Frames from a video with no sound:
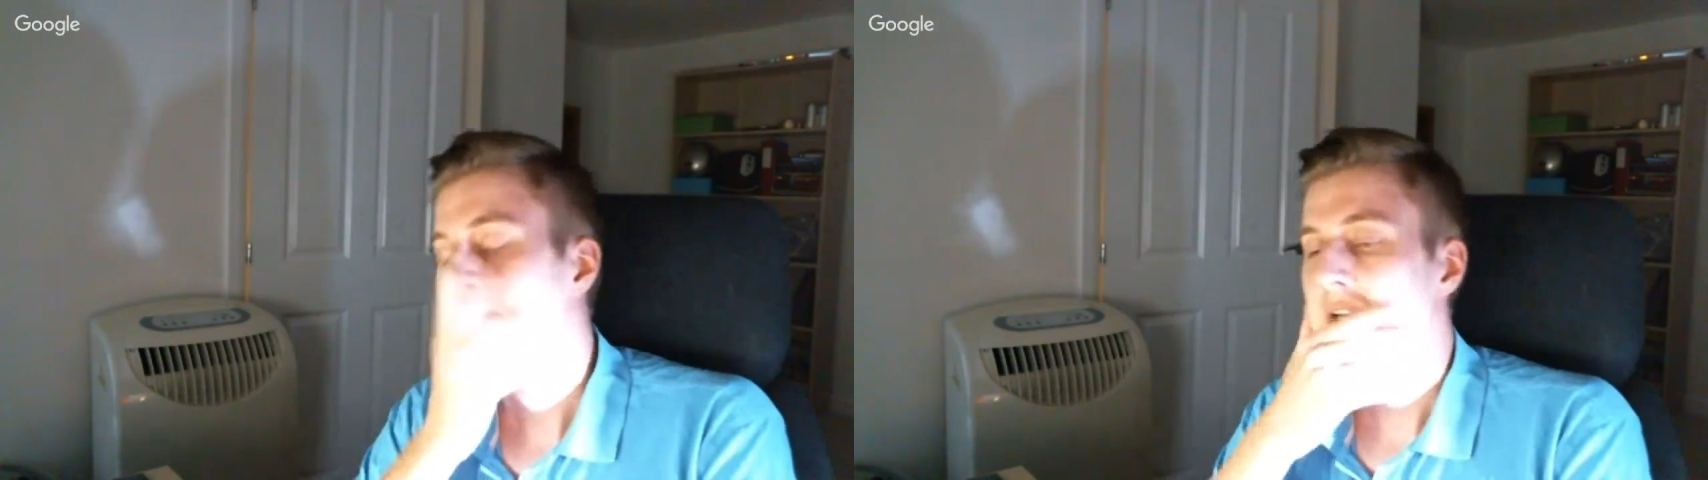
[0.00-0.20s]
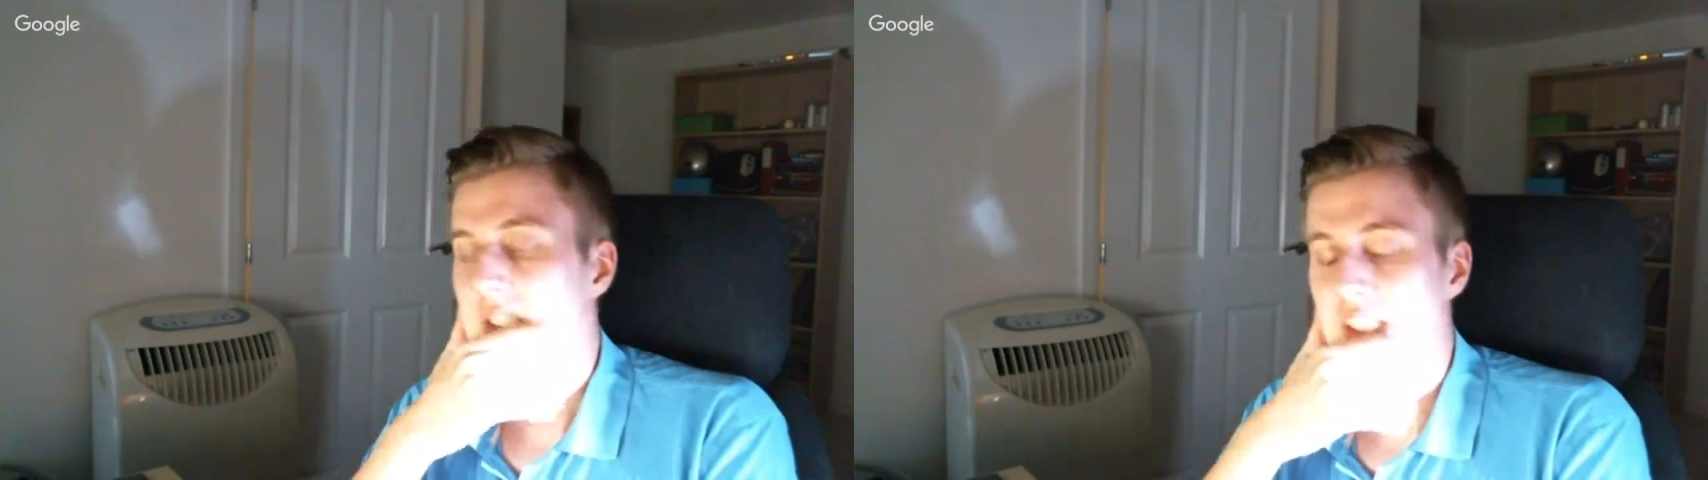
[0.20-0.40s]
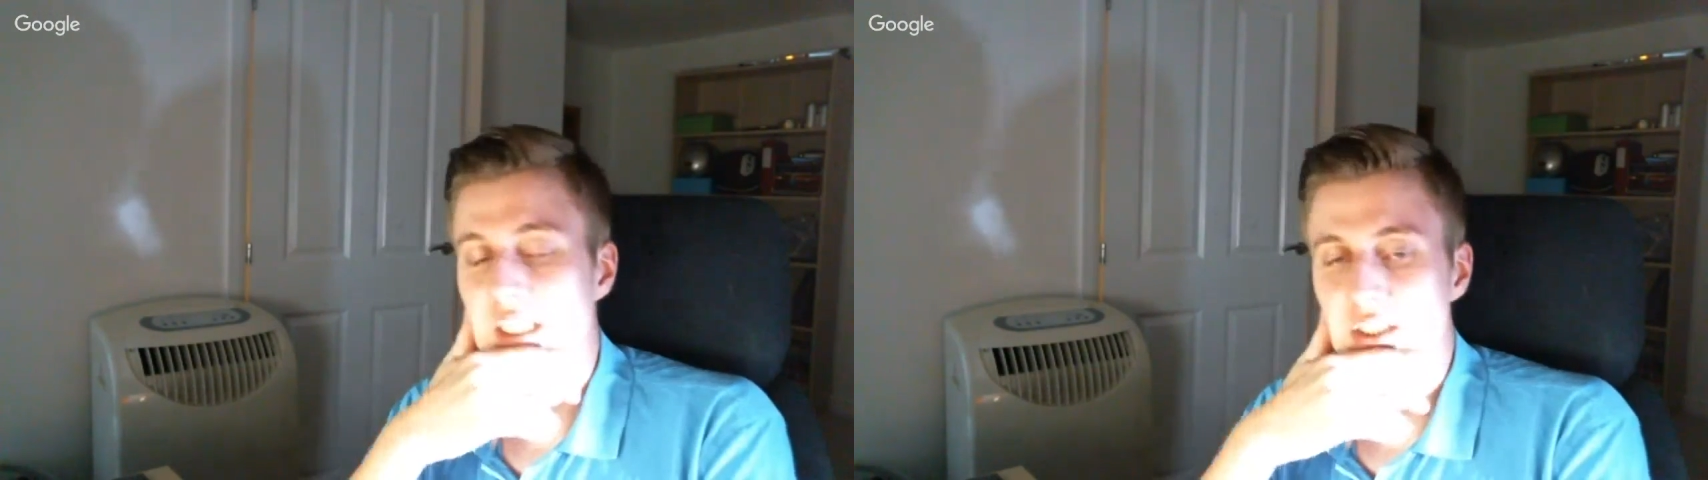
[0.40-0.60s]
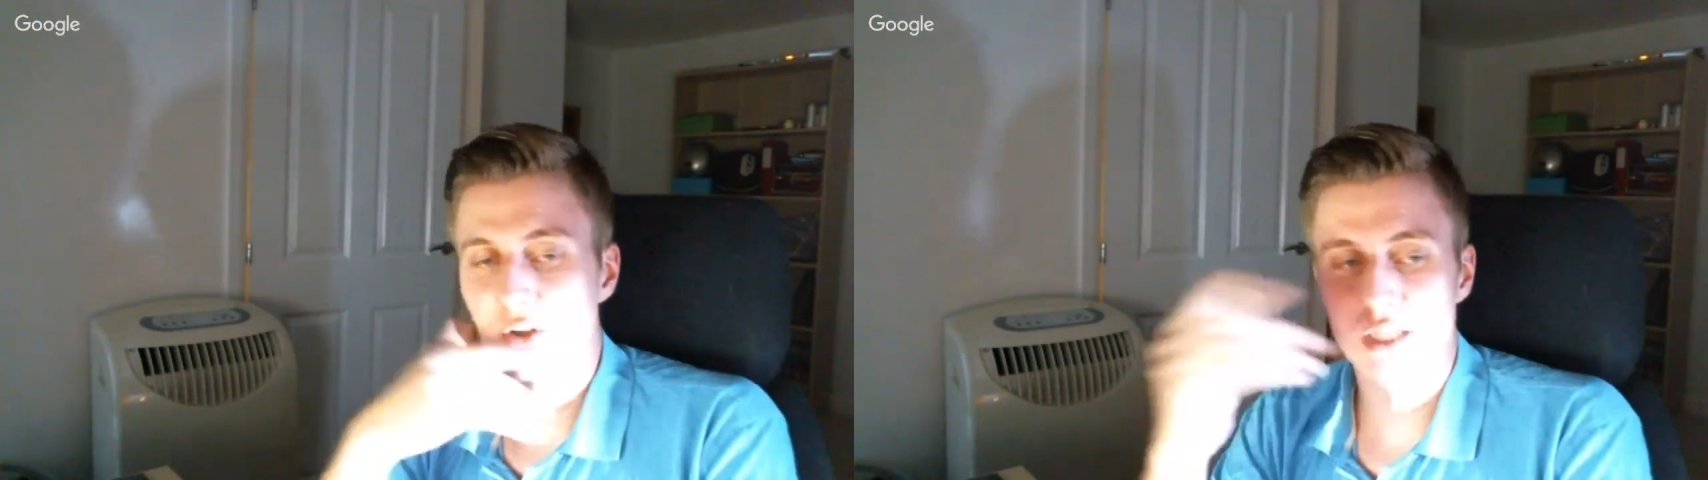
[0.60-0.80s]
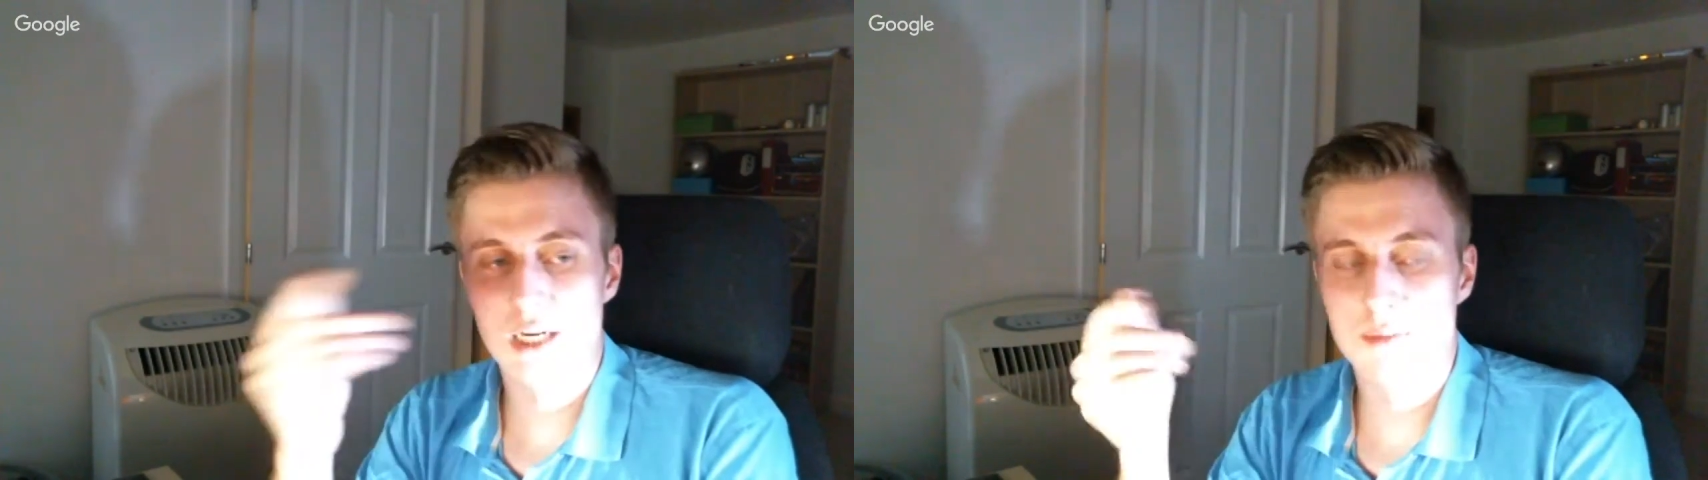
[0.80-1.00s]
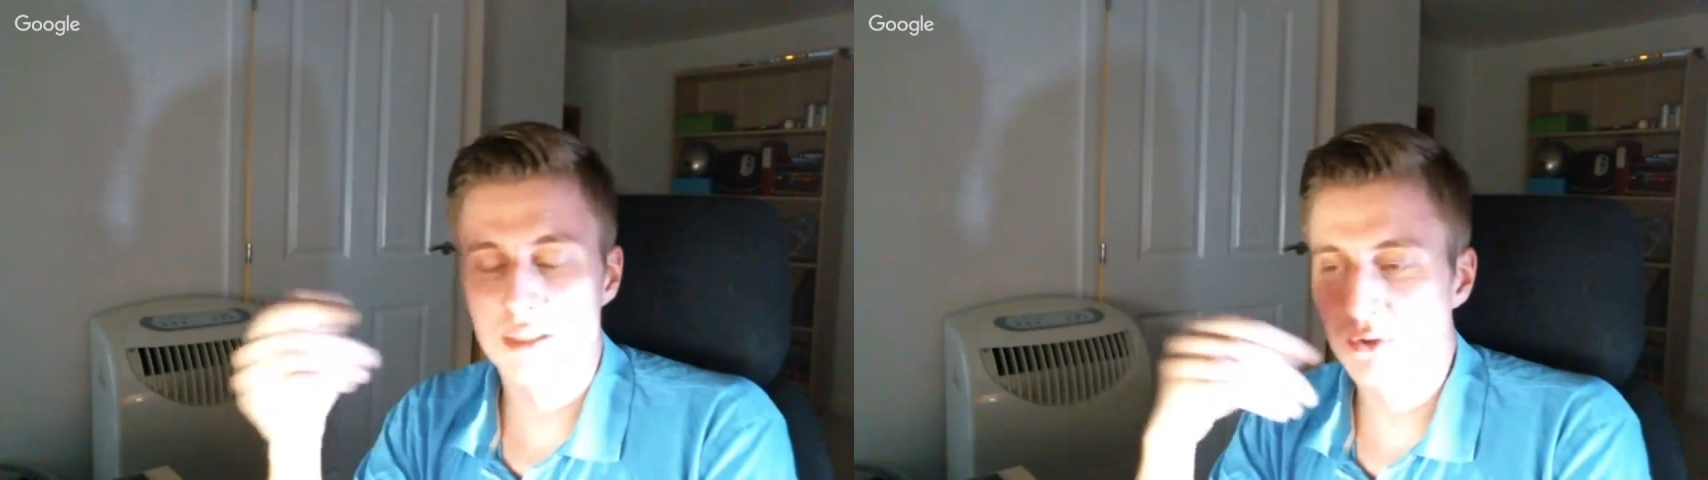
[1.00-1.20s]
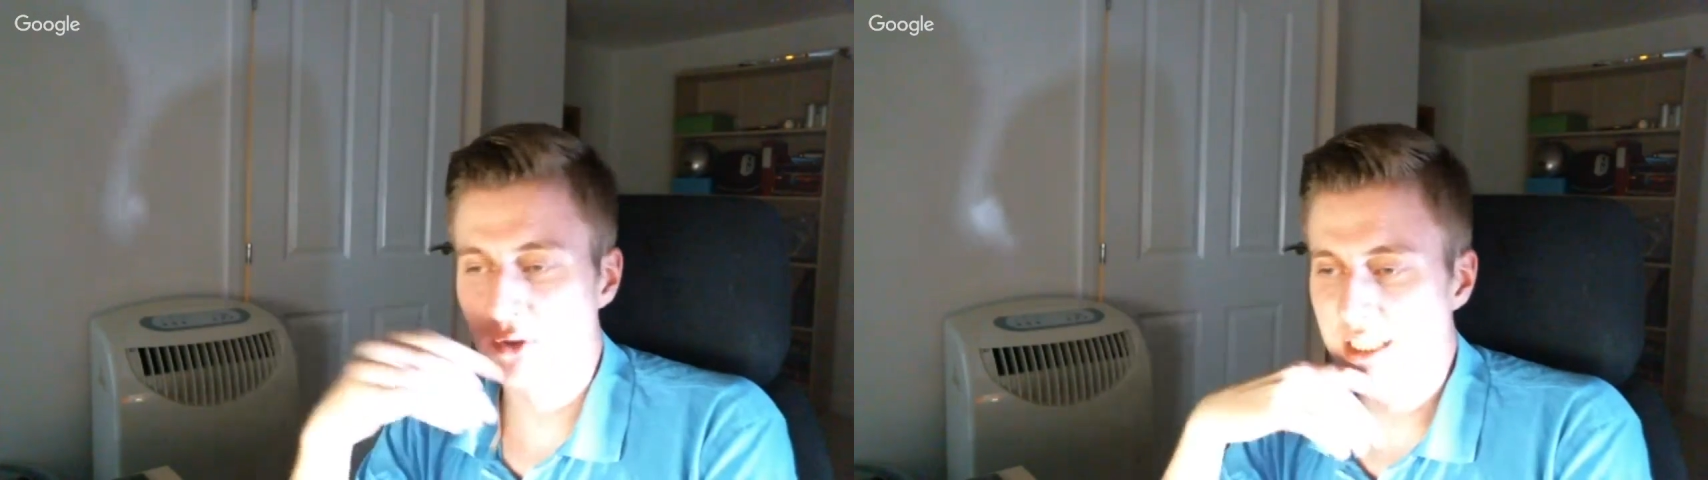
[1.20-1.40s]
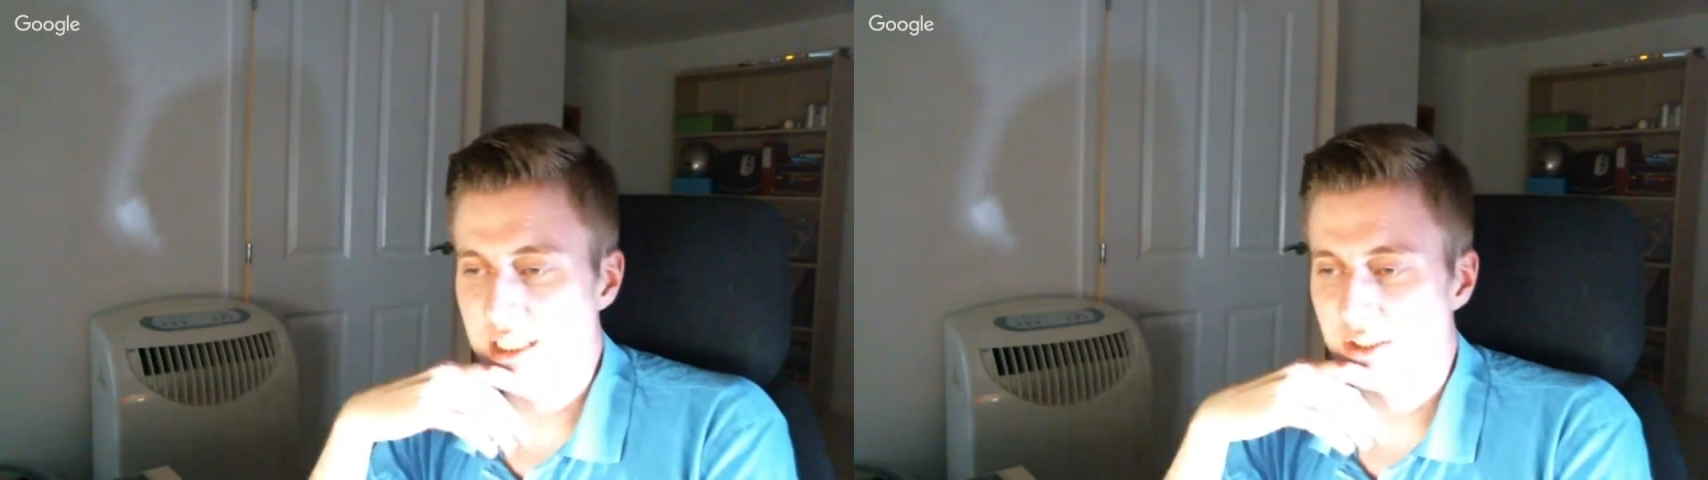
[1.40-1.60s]
Because I start up in the
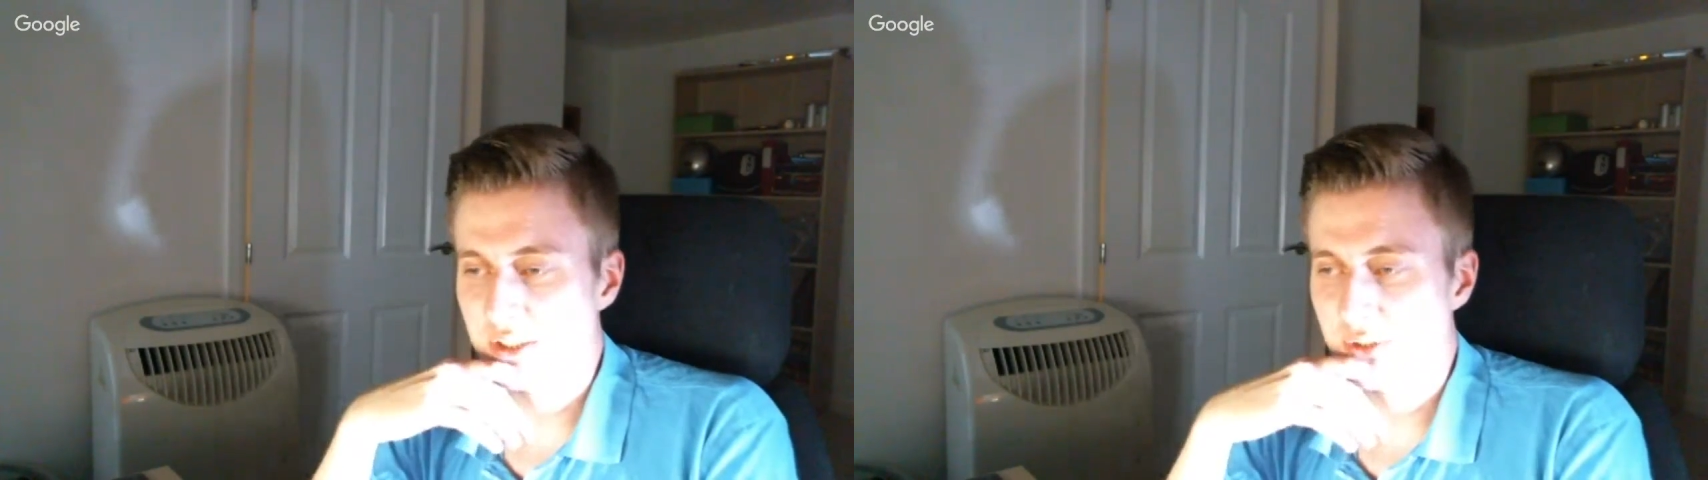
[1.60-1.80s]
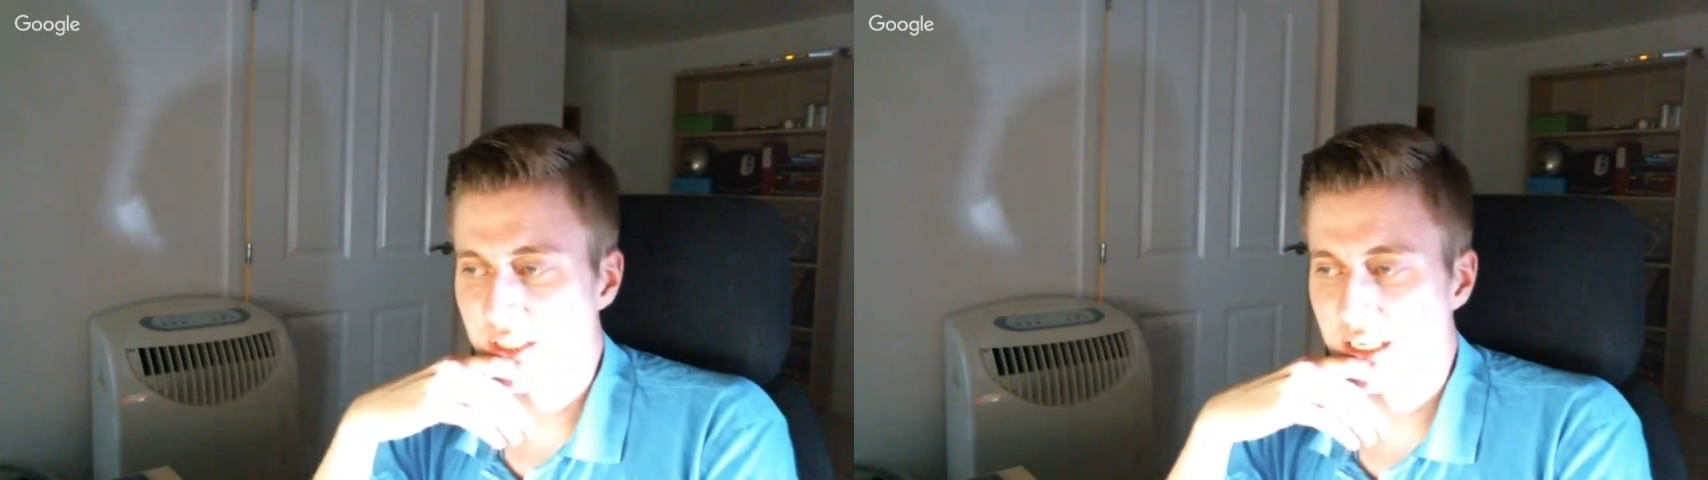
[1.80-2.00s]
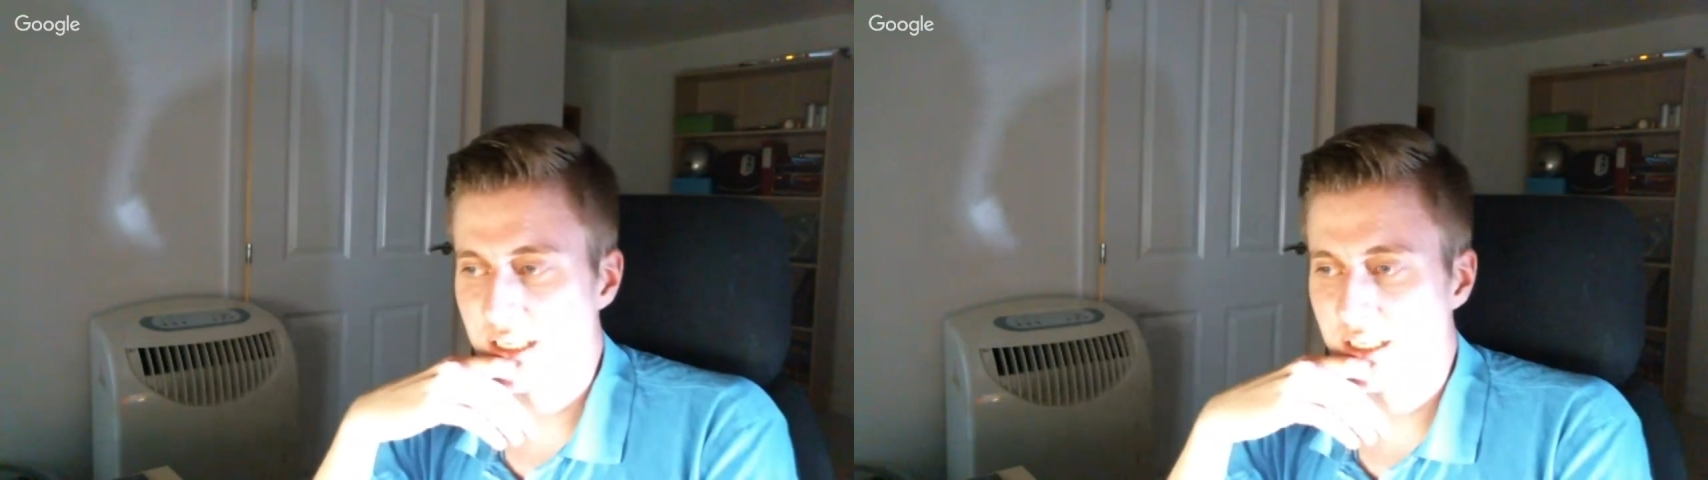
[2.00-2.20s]
northeast of the UK.